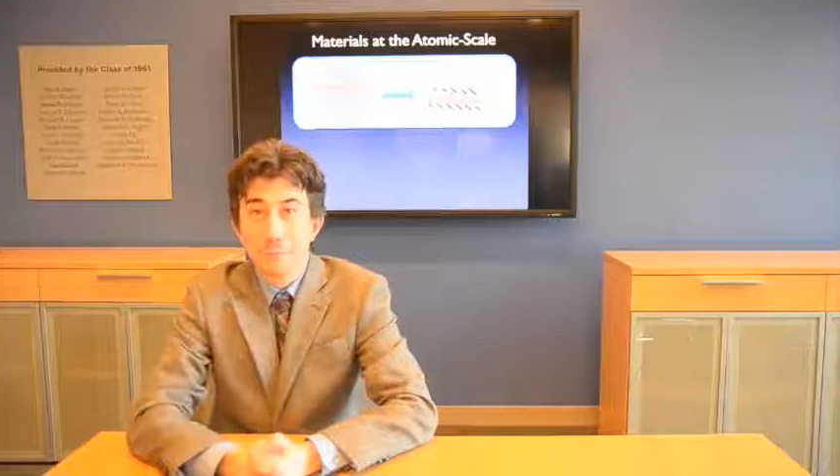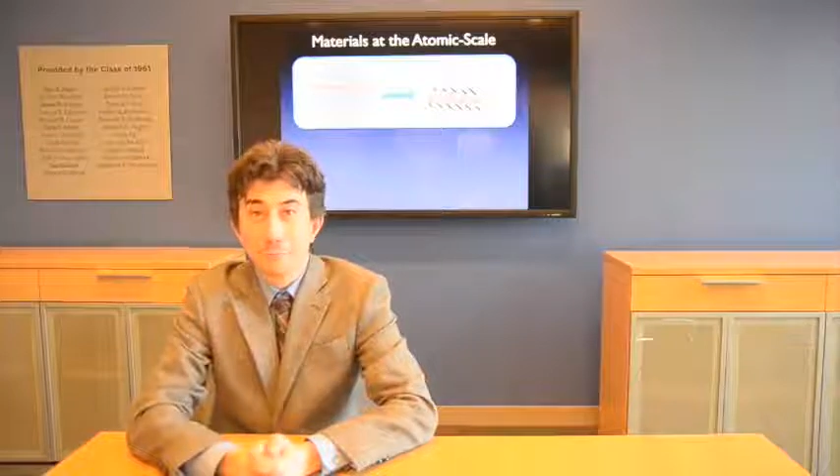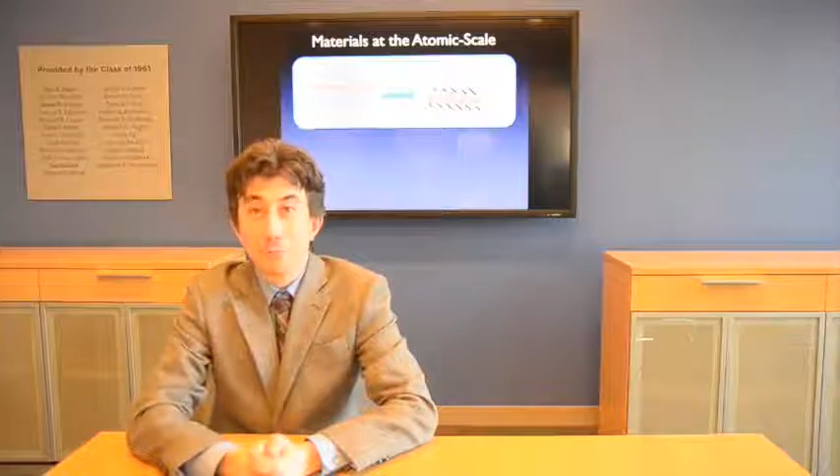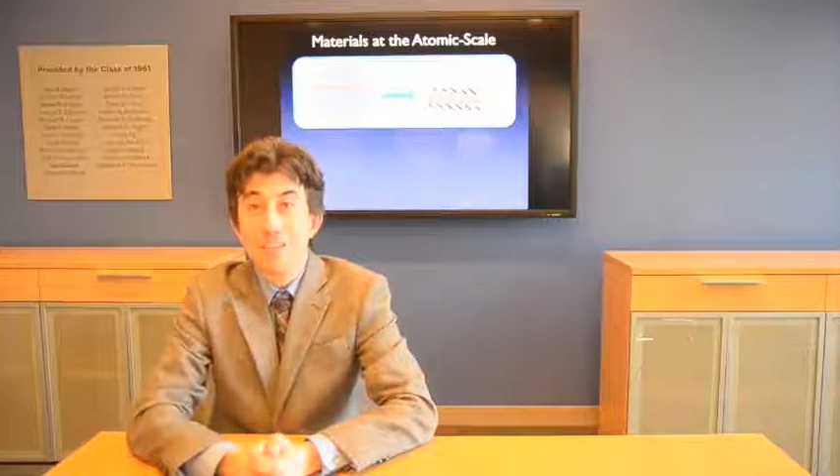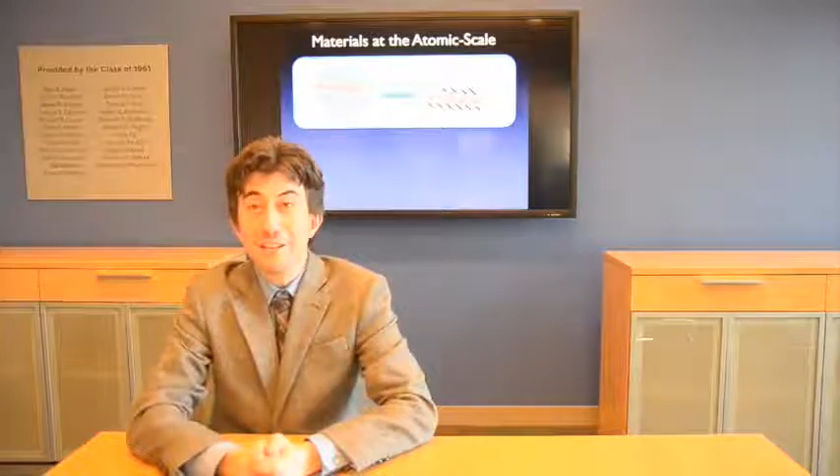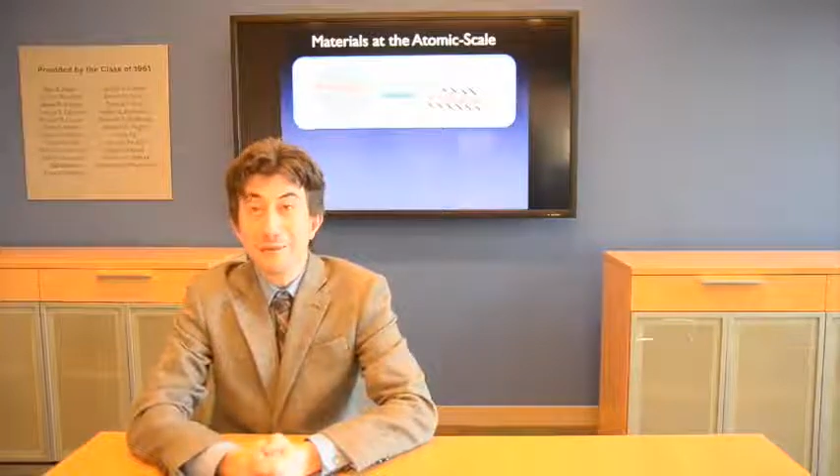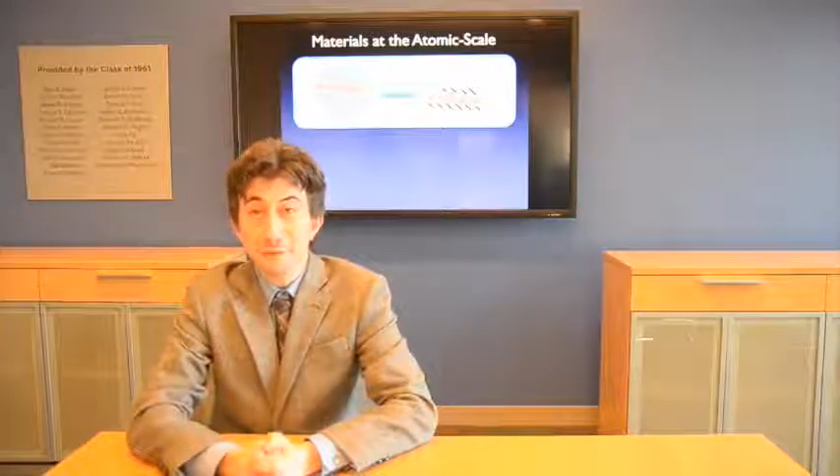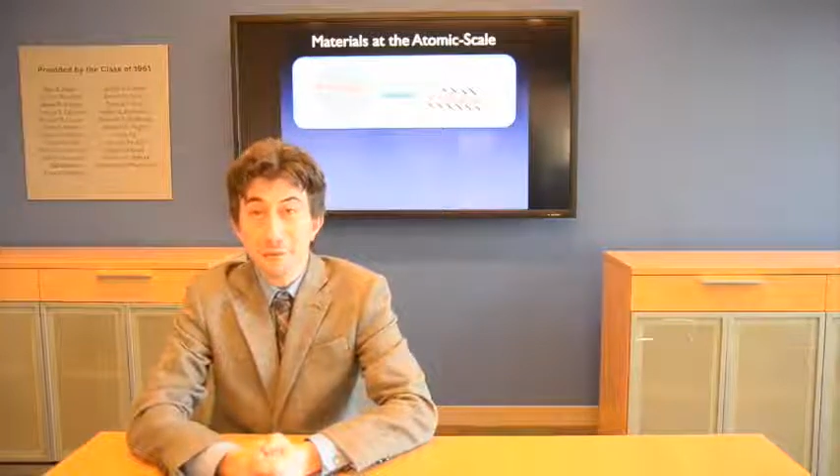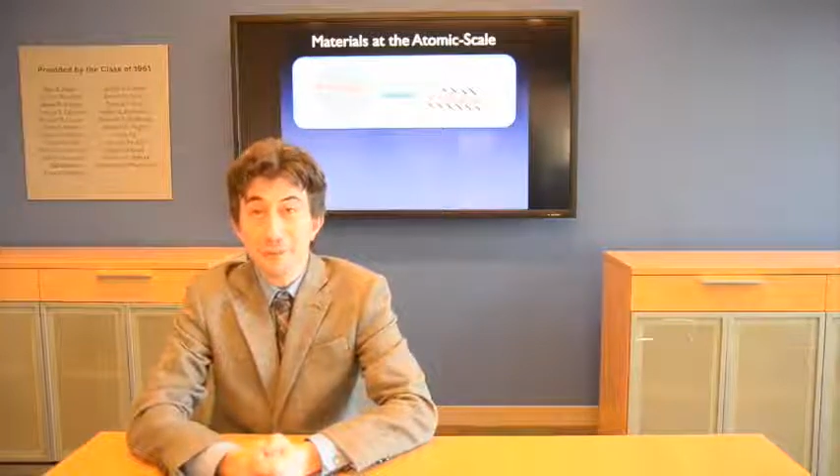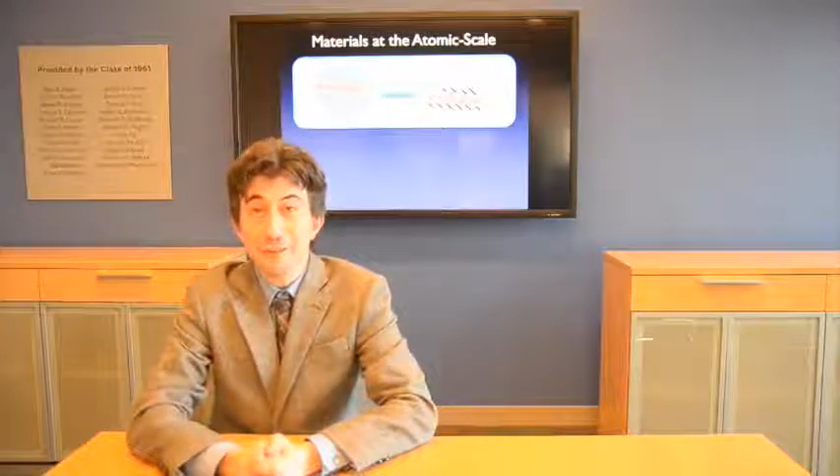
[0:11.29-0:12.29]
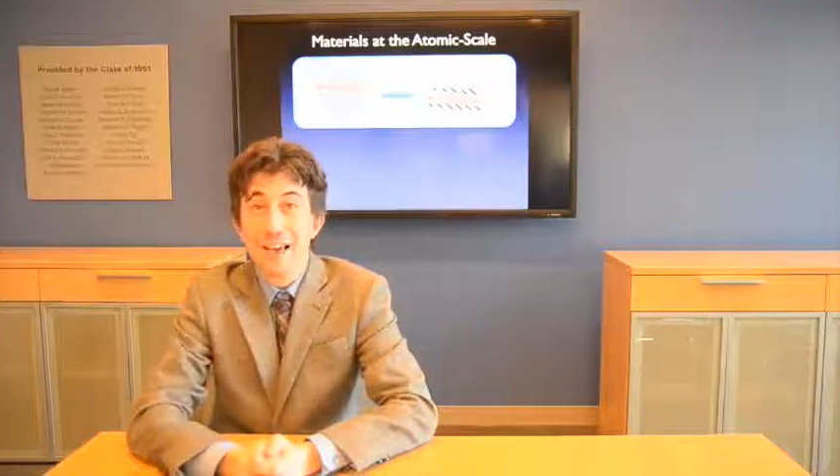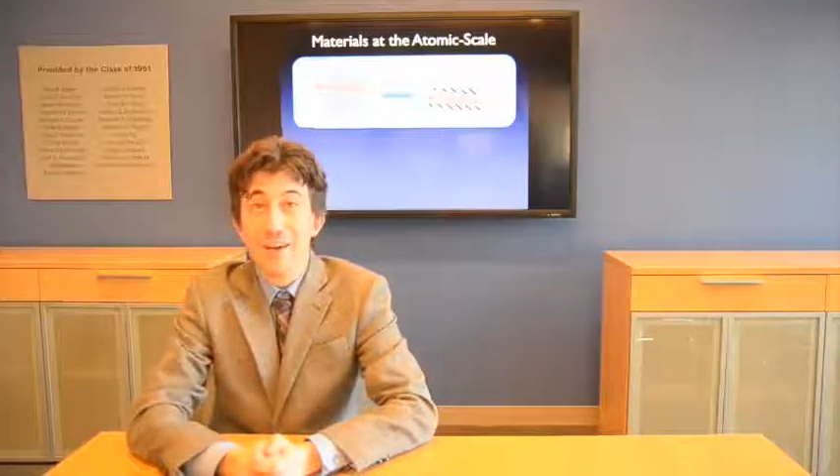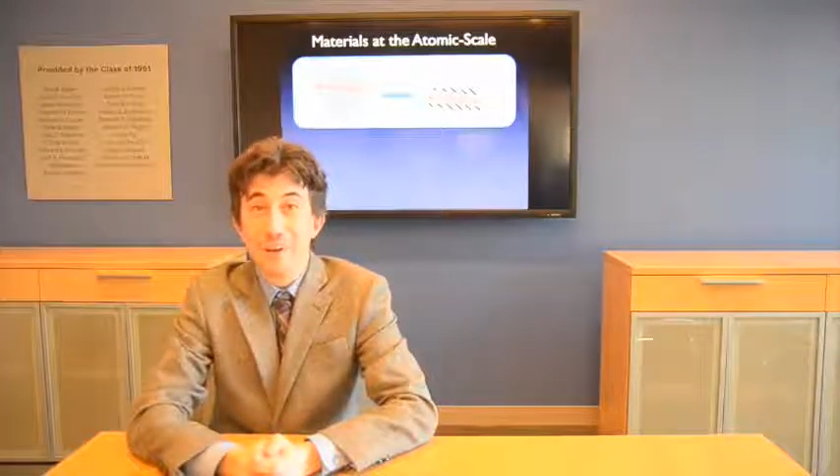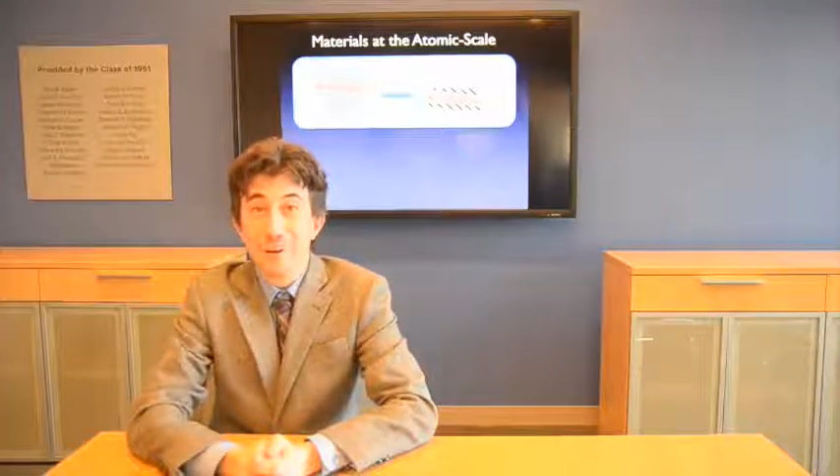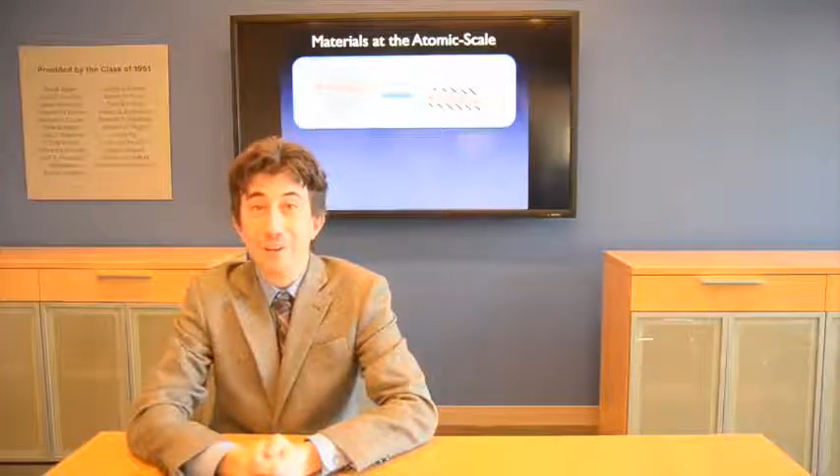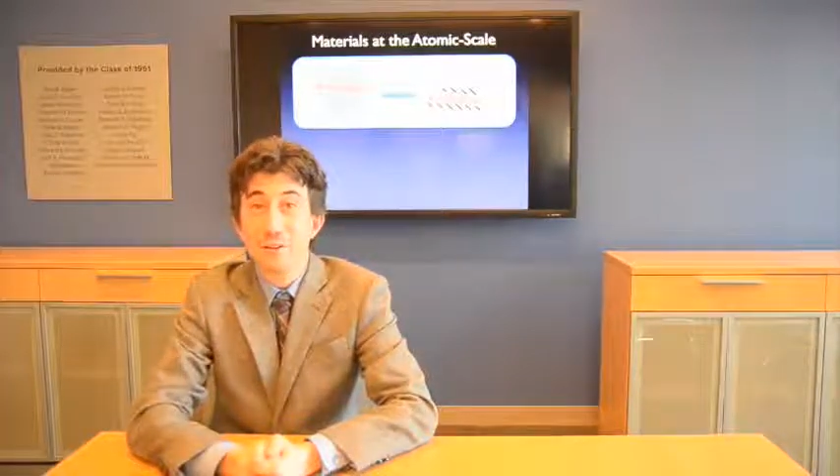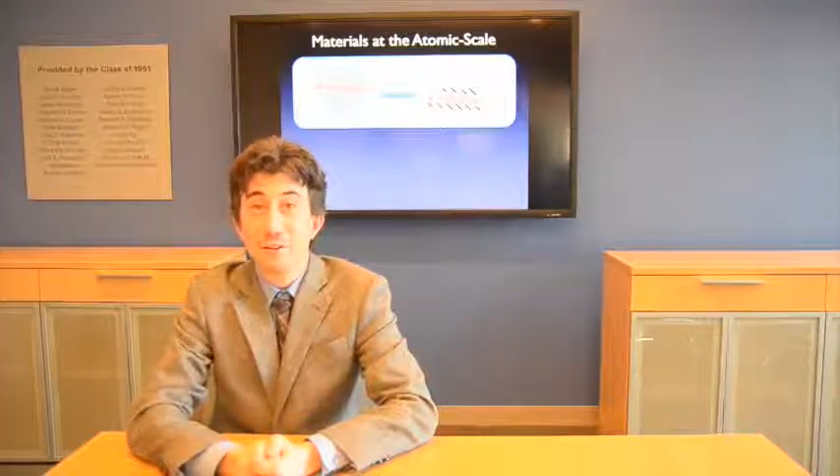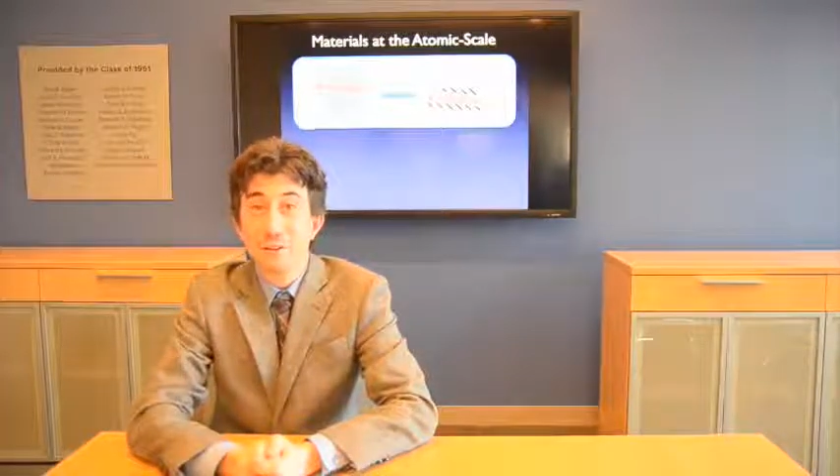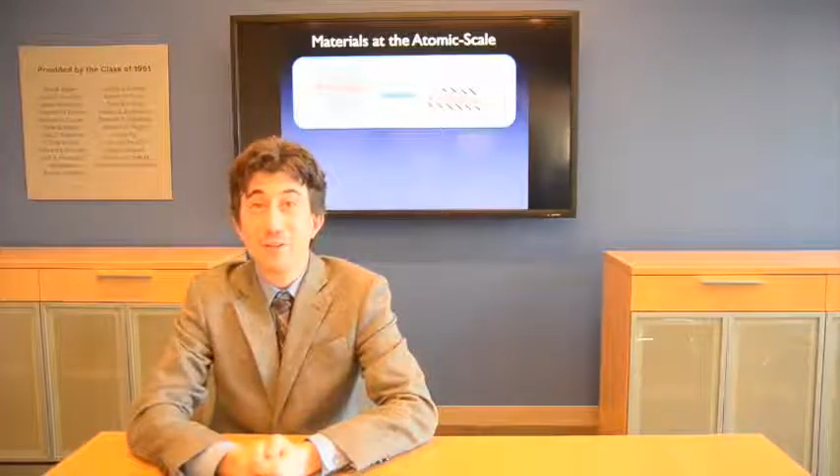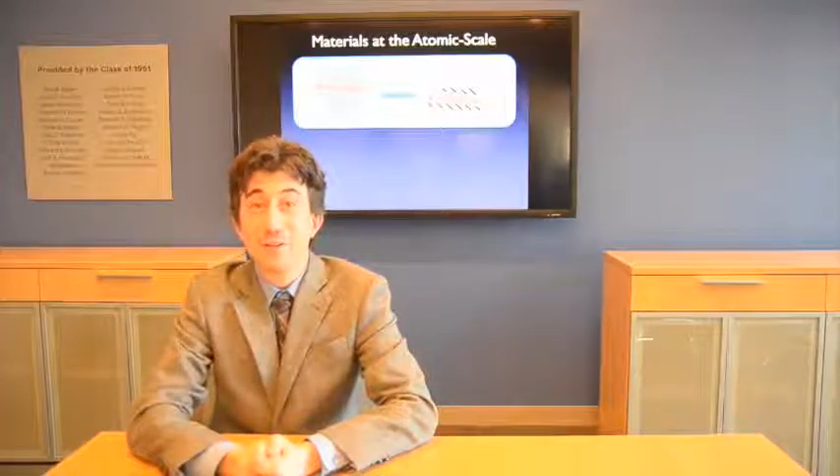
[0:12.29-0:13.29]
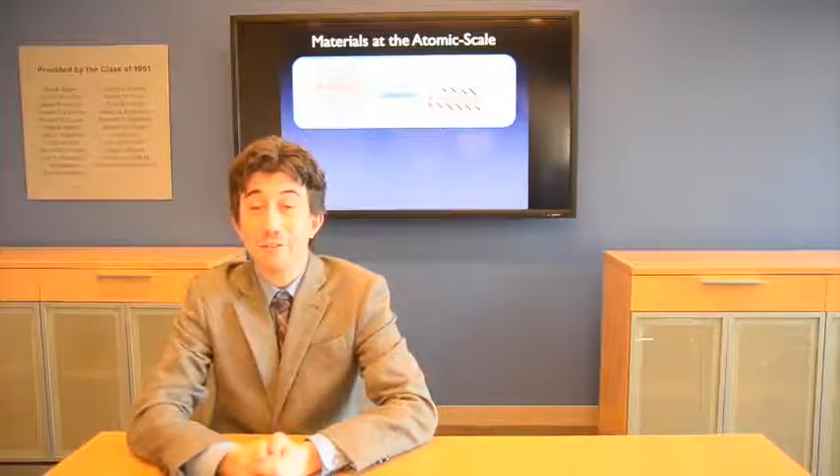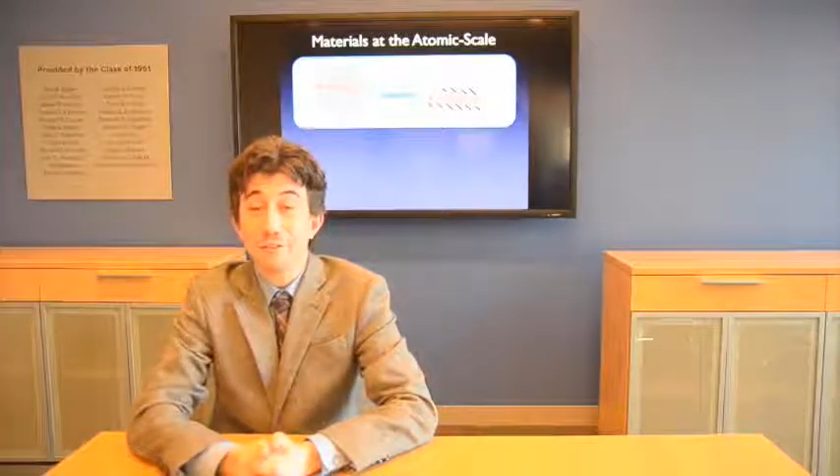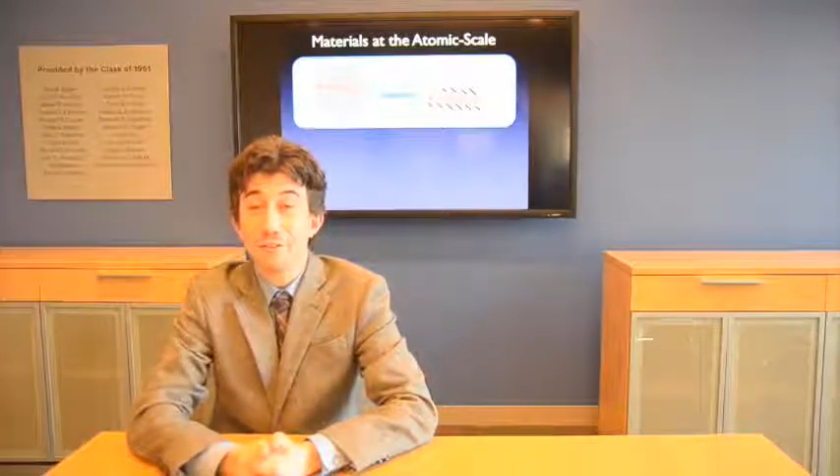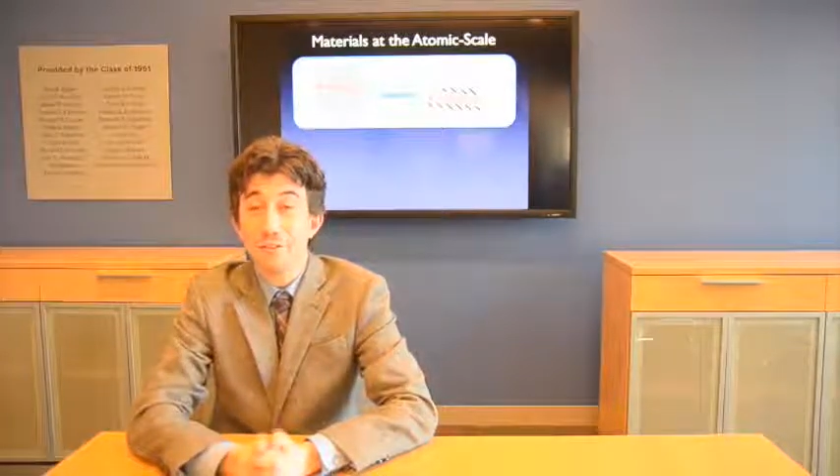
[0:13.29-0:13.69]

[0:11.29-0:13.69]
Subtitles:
because we have learned how to make devices